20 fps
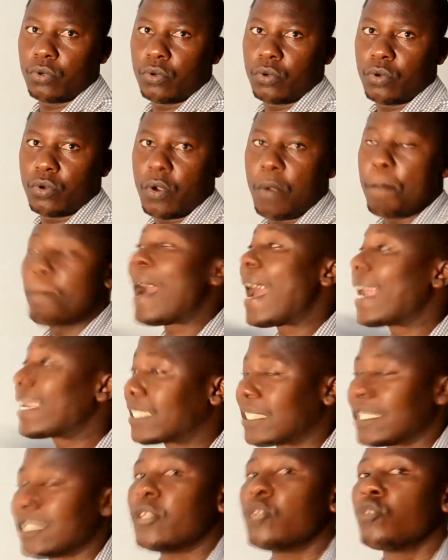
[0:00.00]
But
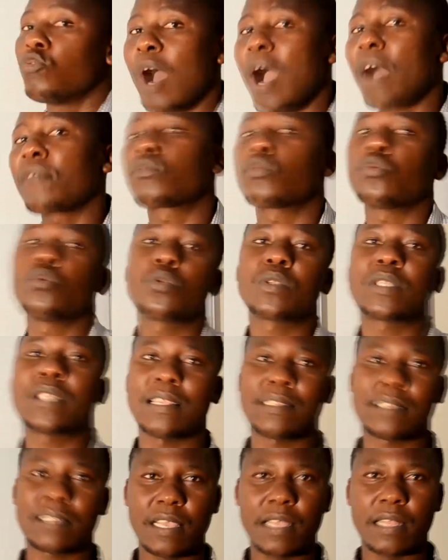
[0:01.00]
you have to use a
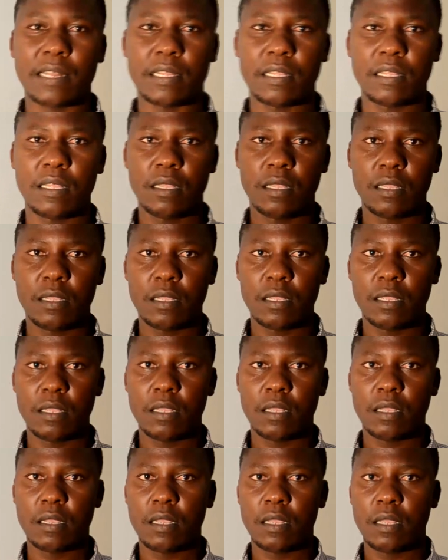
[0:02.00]
scale.
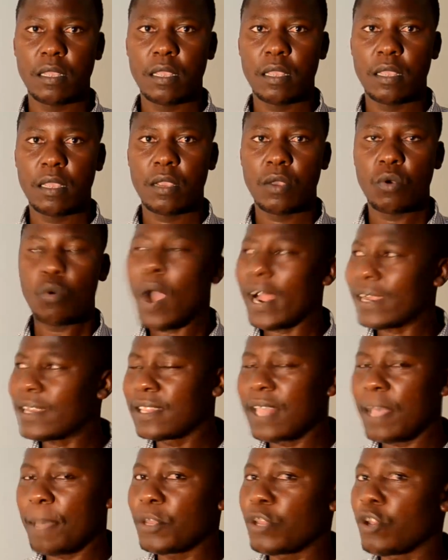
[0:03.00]
What is the
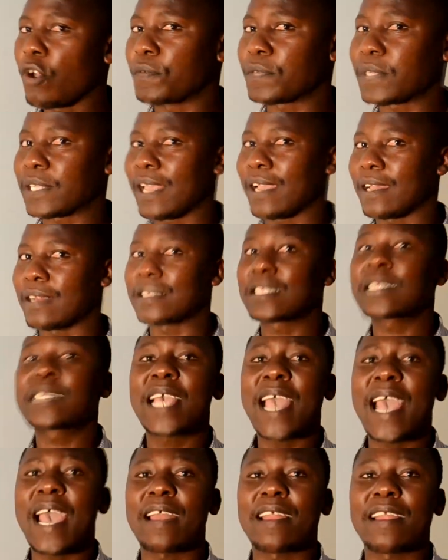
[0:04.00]
meaning of scale?
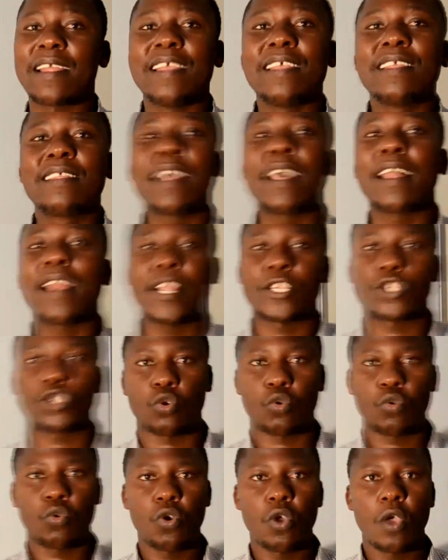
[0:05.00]
Scale is a ratio
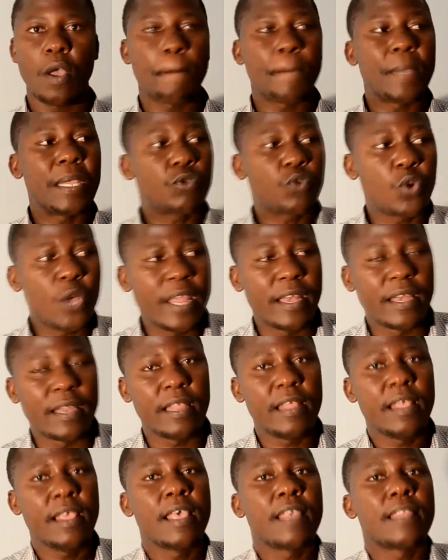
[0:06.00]
between
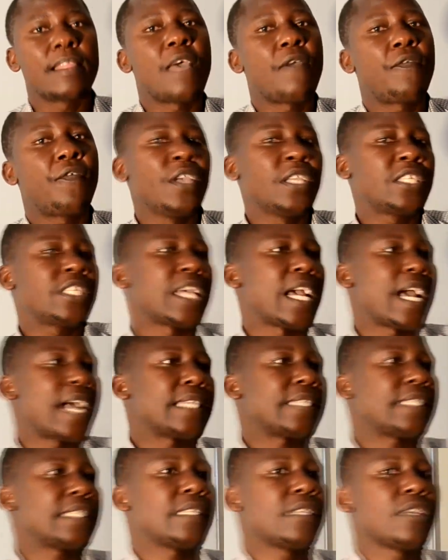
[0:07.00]
the
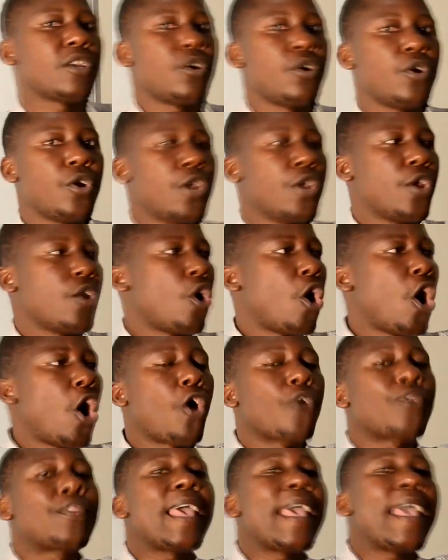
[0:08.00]
features or
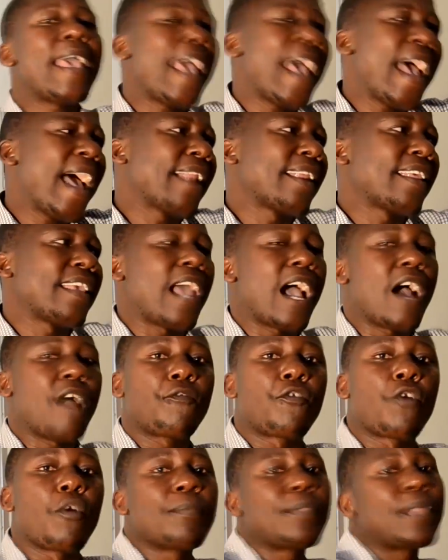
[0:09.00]
the area
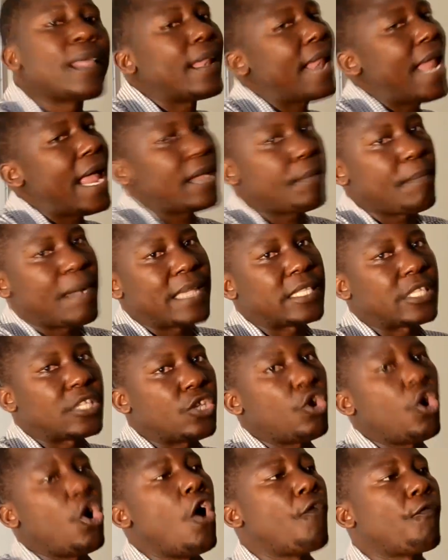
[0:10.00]
from the landmass
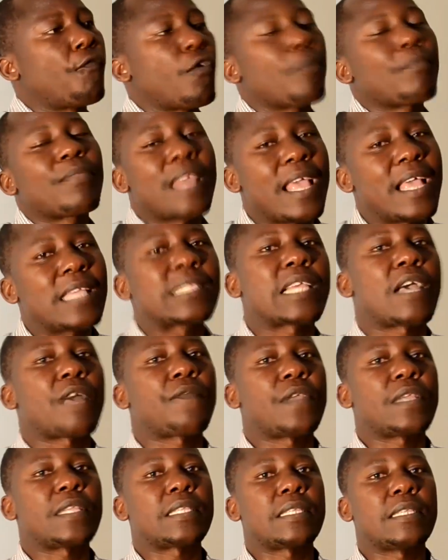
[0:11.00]
or from the air
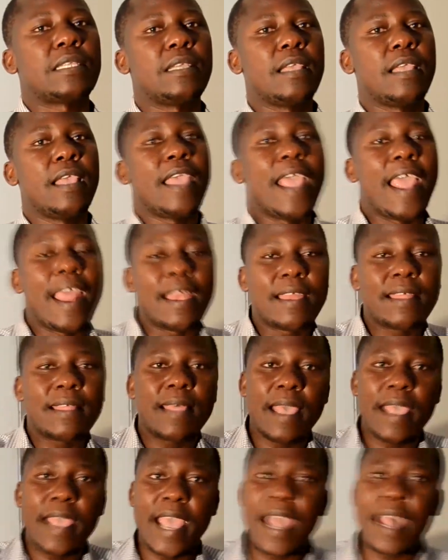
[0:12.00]
surface and
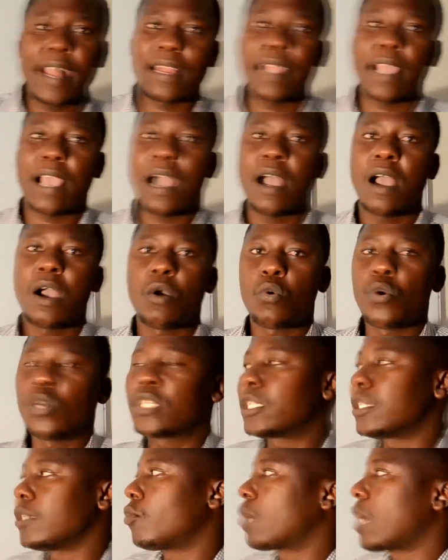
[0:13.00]
the area which
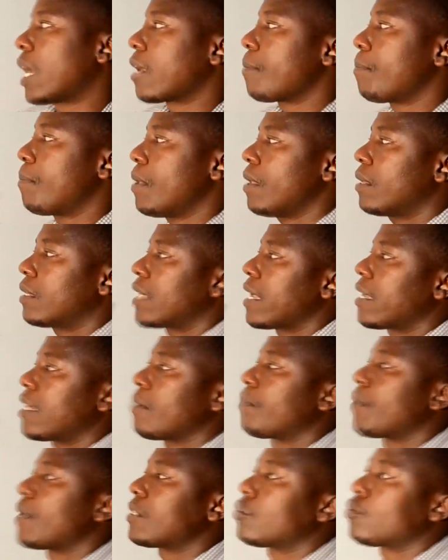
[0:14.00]
you can be taking
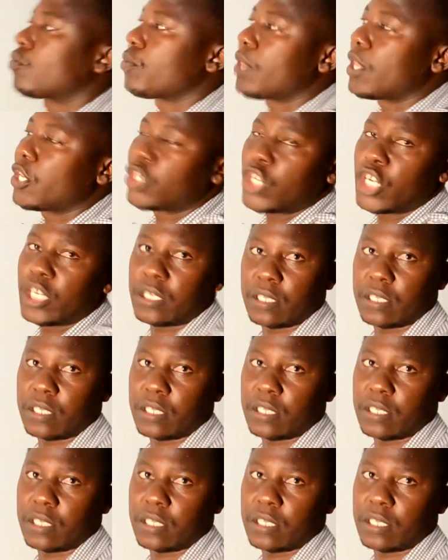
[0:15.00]
place to the sheet.